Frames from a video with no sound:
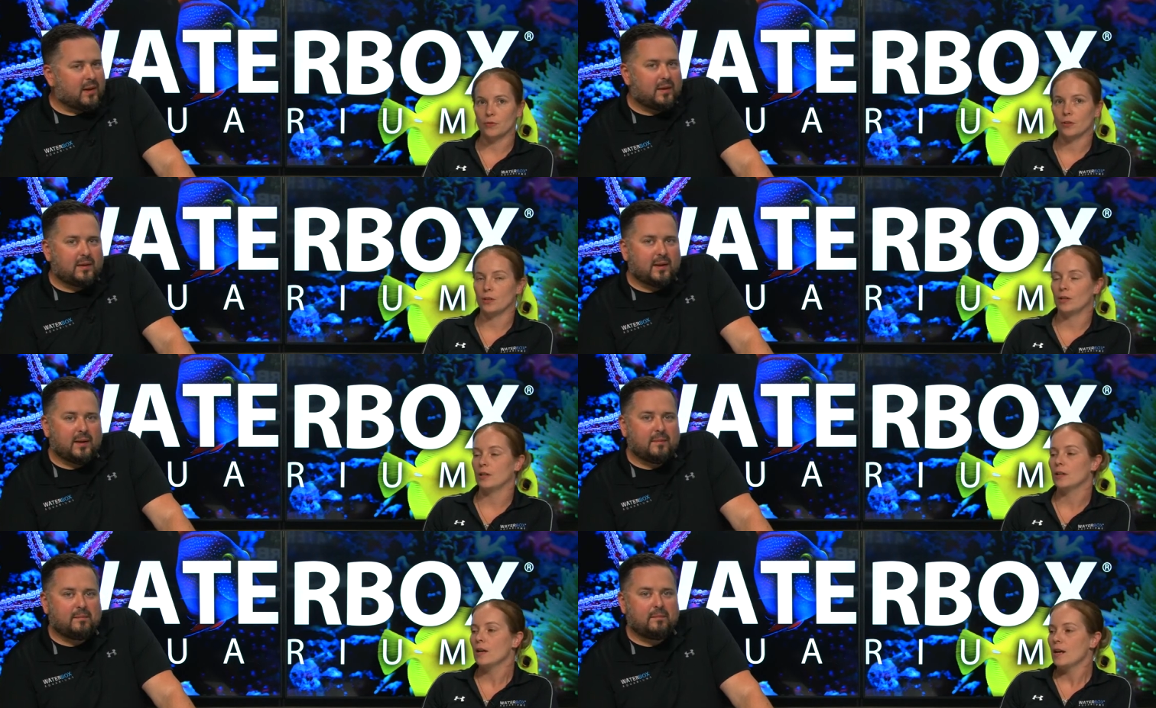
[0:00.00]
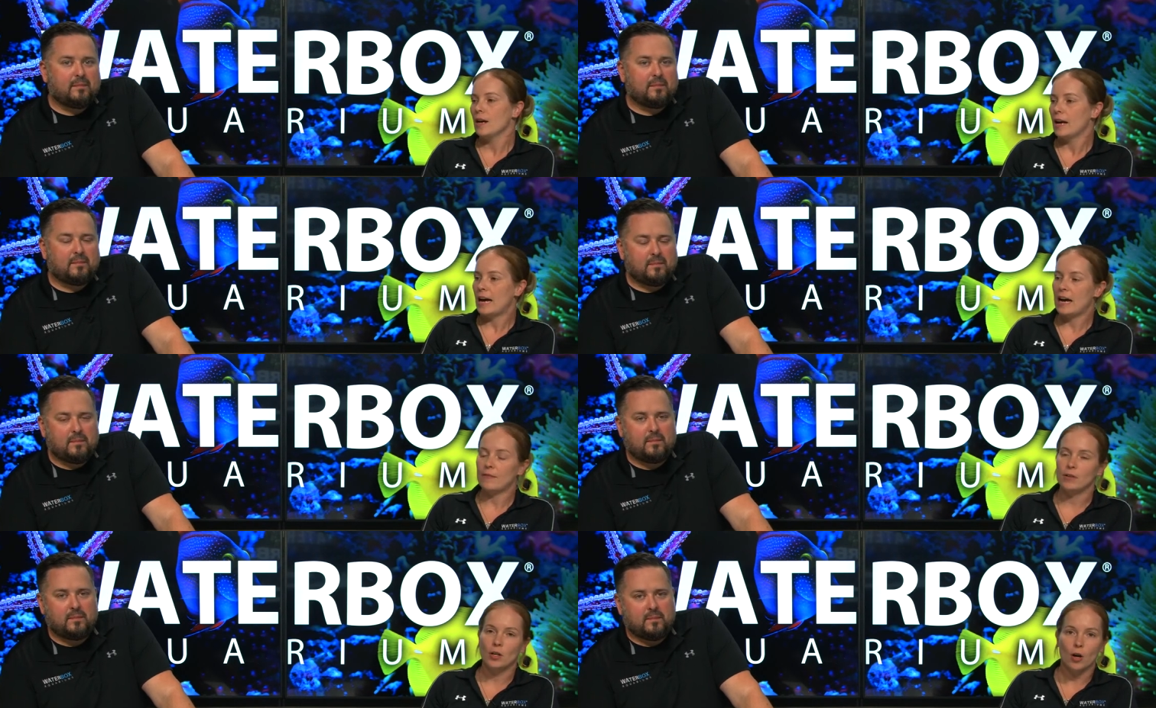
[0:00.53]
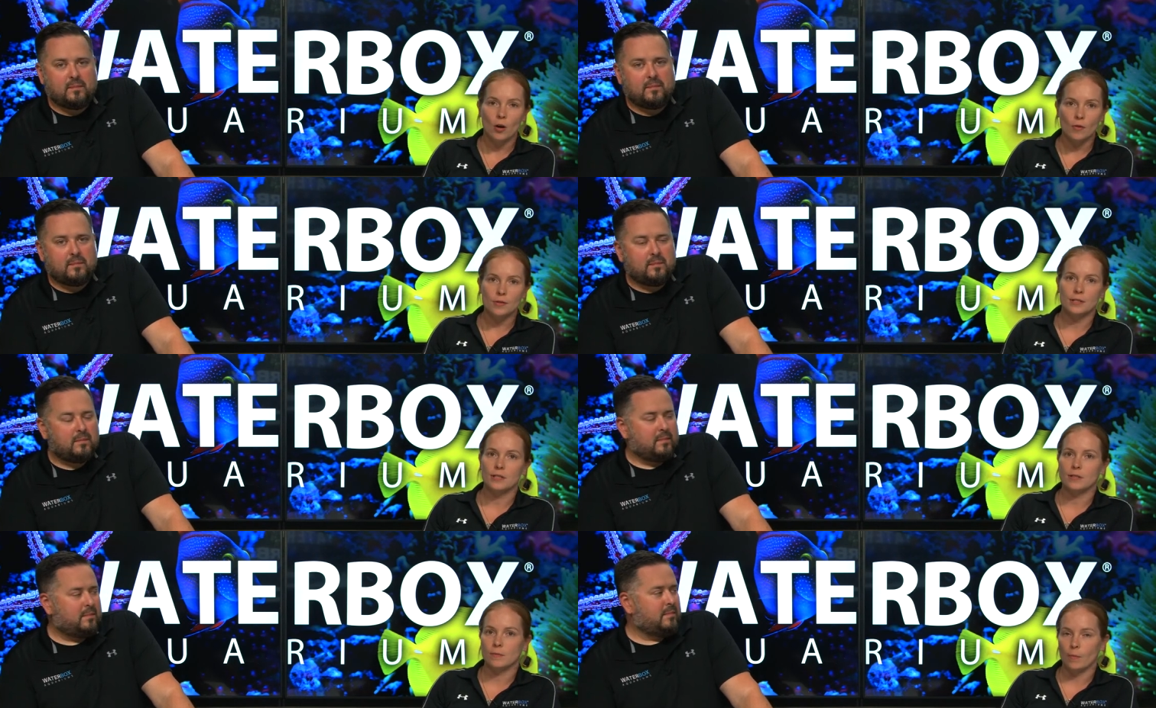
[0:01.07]
Speaker 1: as far as having
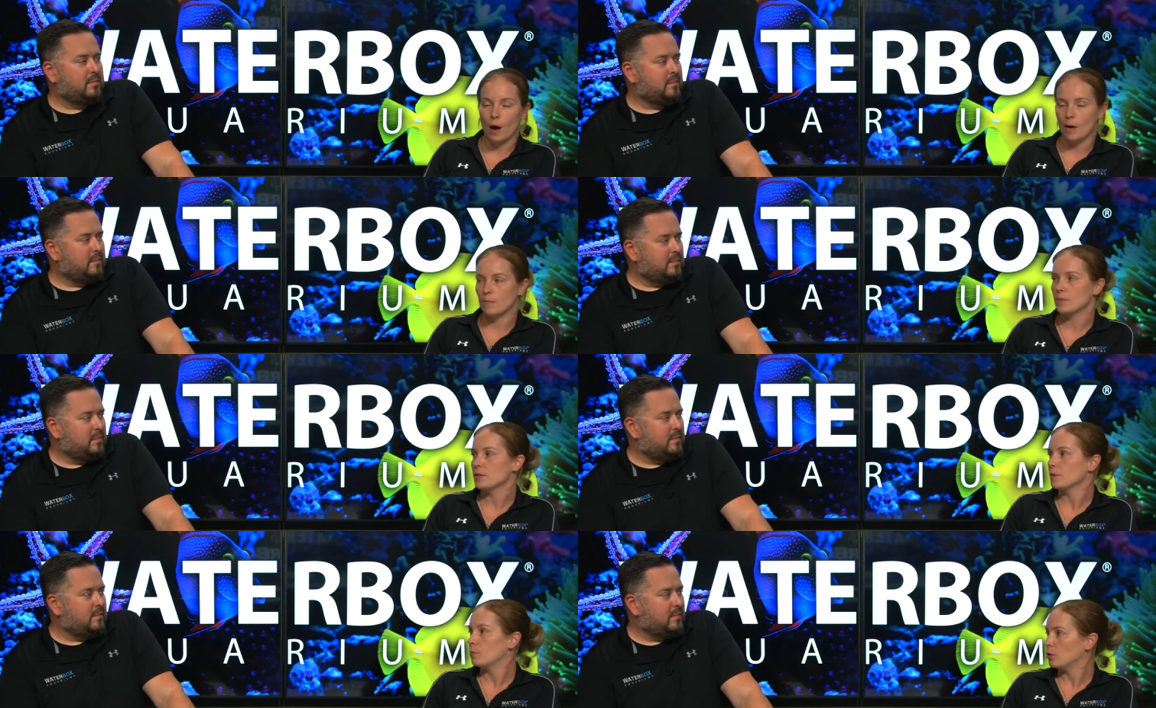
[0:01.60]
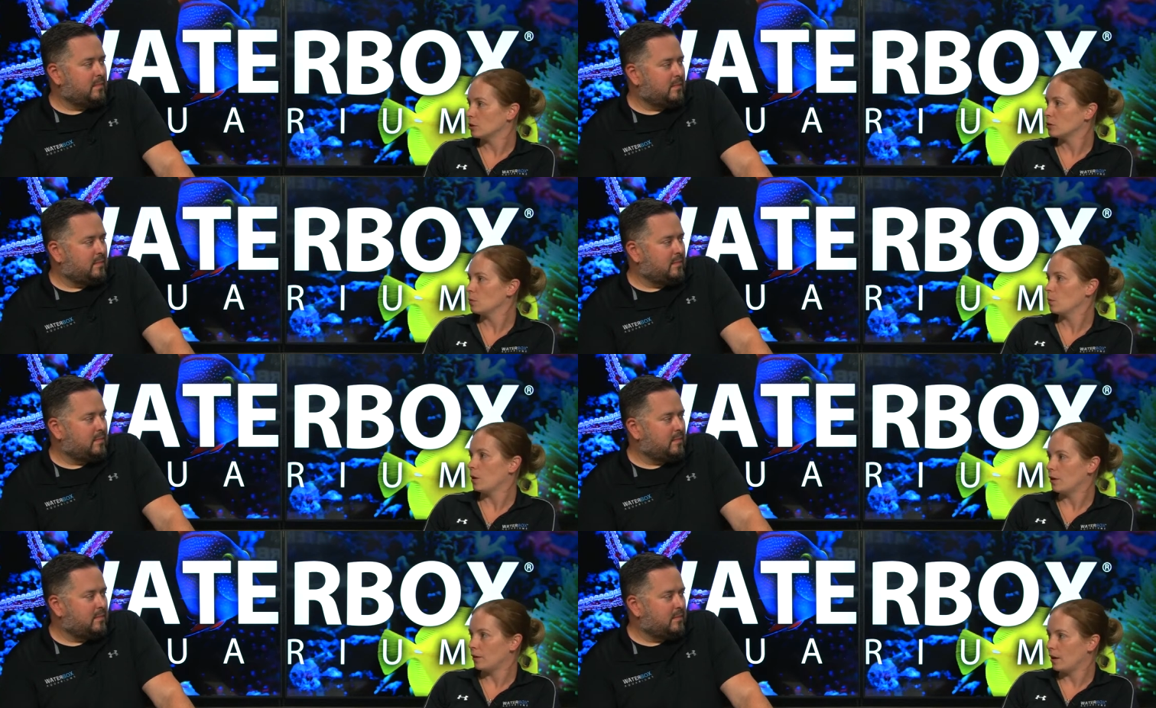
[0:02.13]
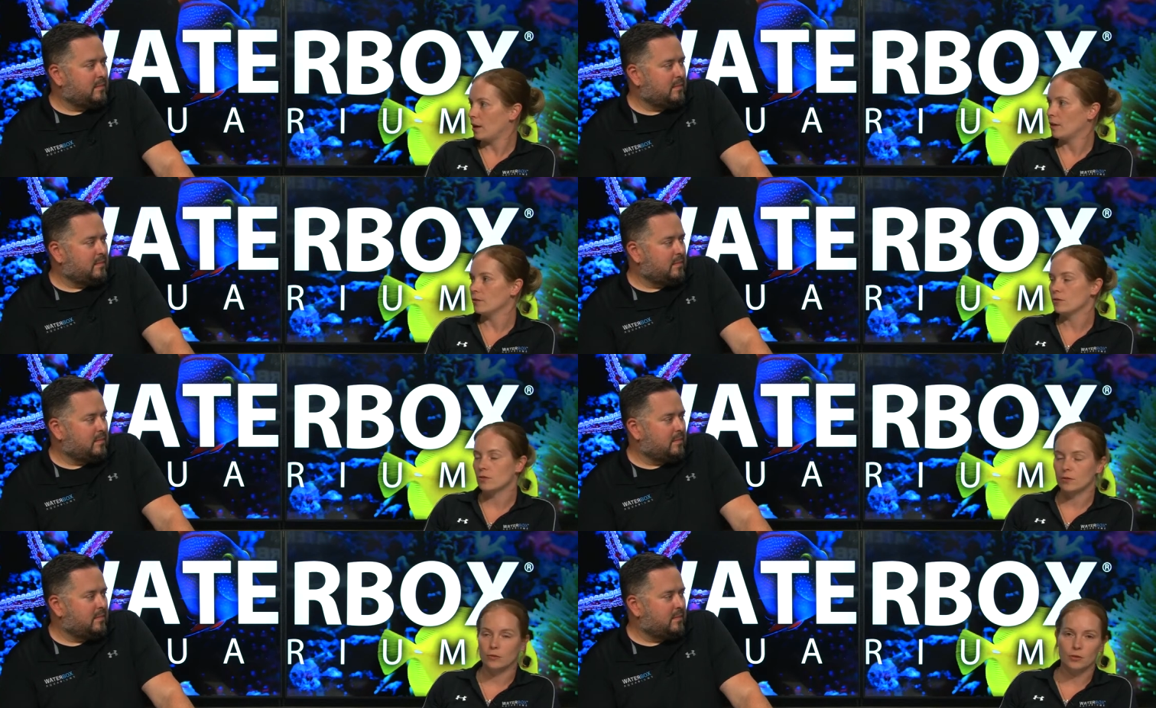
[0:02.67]
hoses and pumps to push the water
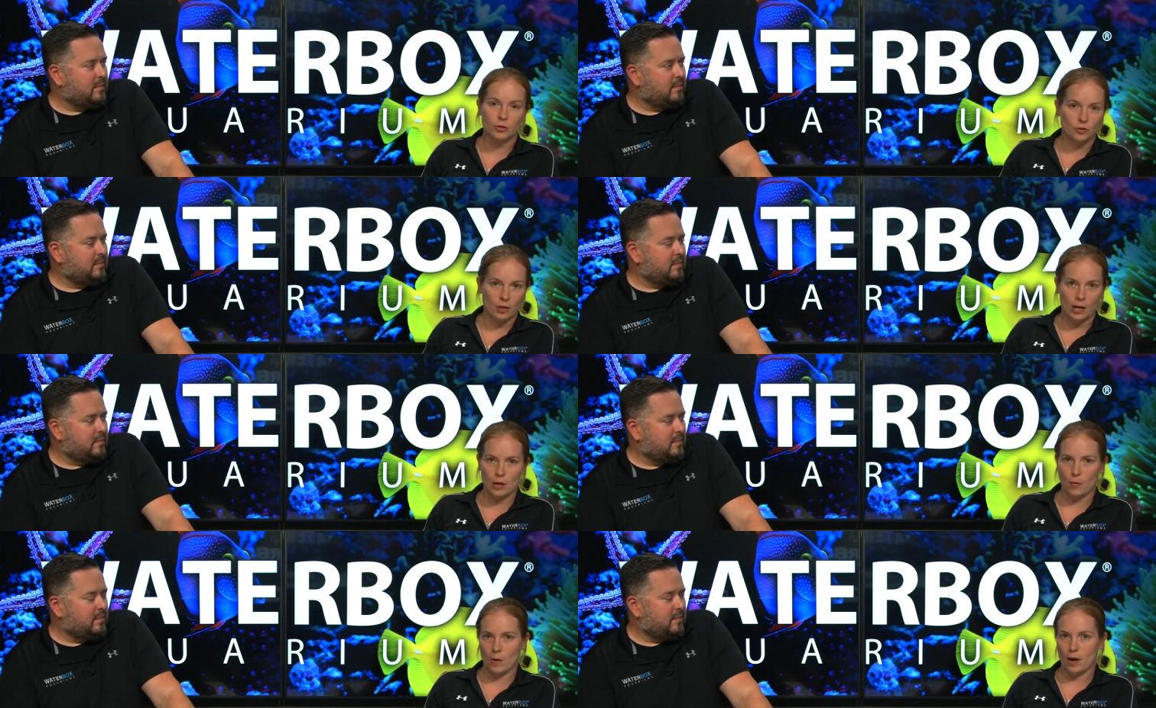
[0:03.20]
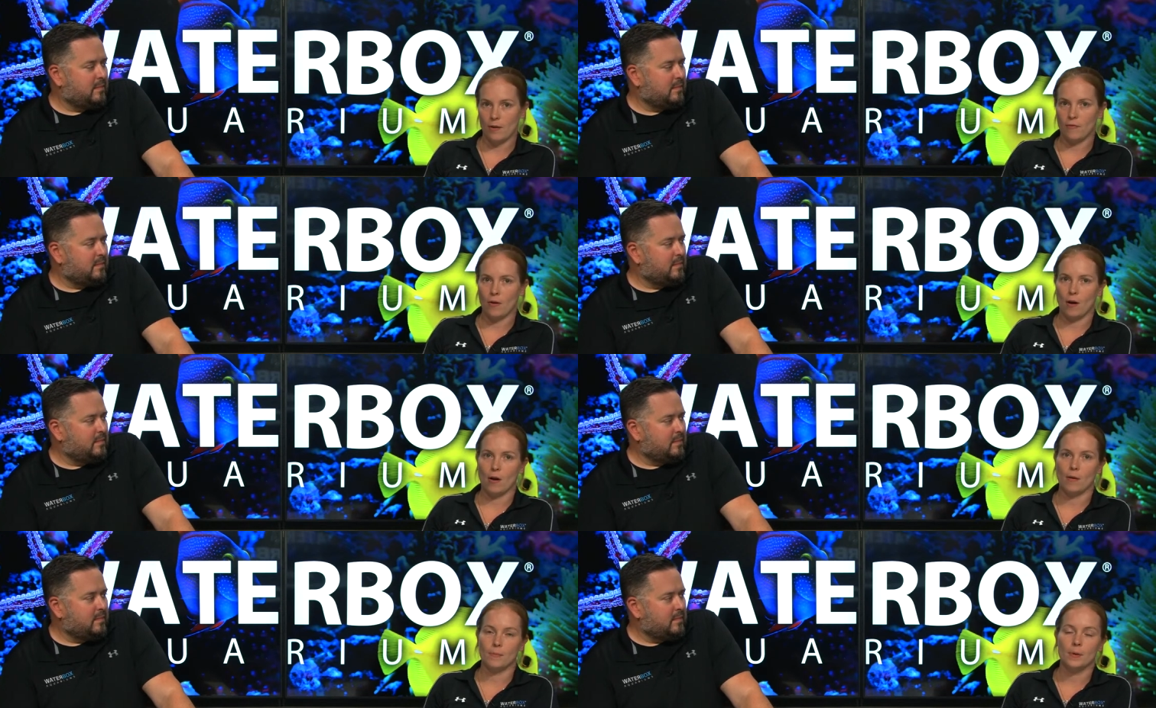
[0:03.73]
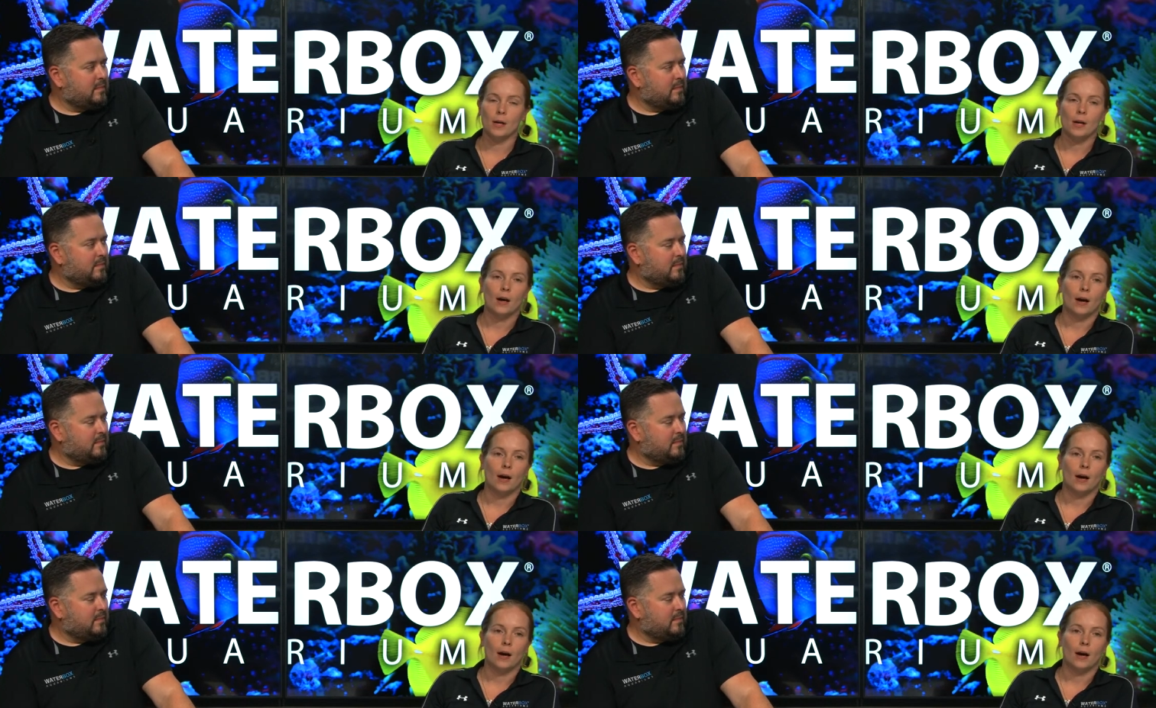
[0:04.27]
out to drain away from